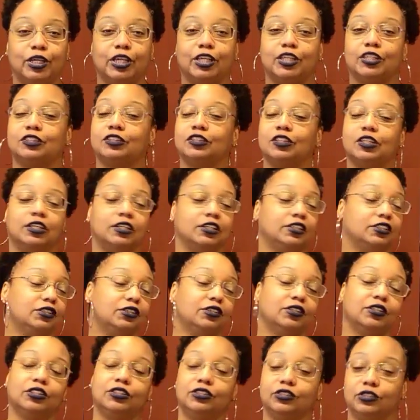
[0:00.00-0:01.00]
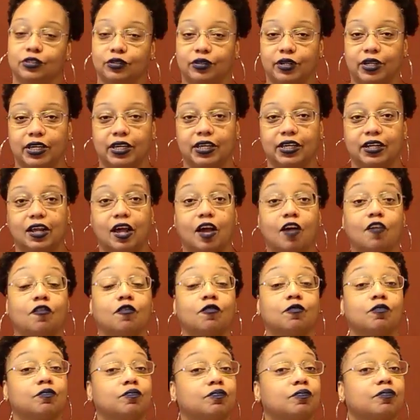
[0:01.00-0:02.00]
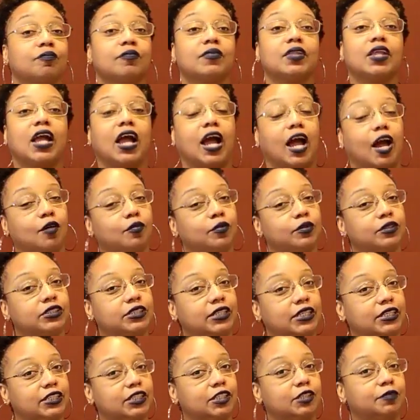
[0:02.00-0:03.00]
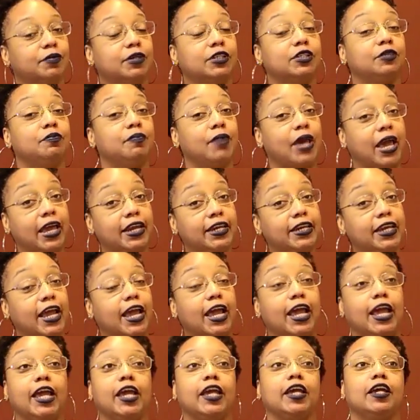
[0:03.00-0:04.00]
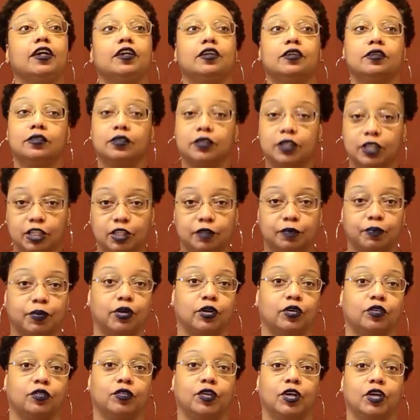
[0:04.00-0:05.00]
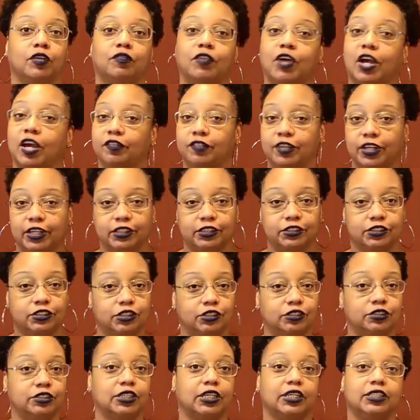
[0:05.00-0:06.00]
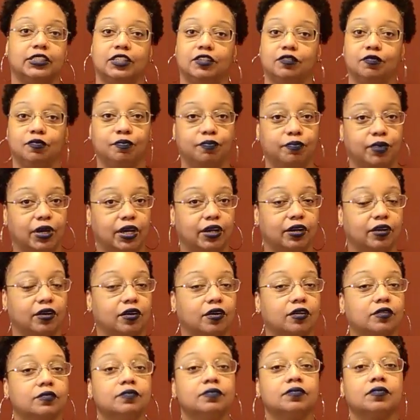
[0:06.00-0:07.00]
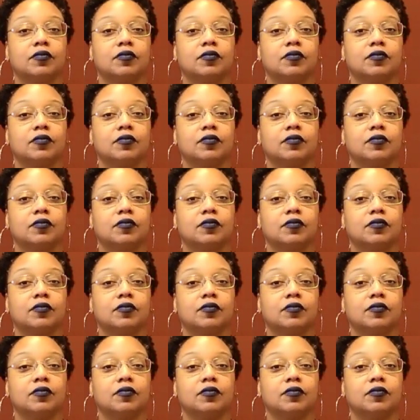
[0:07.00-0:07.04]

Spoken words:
You'll enjoy it. I will say this much. Matinee is perfect. $5 Tuesday is even better.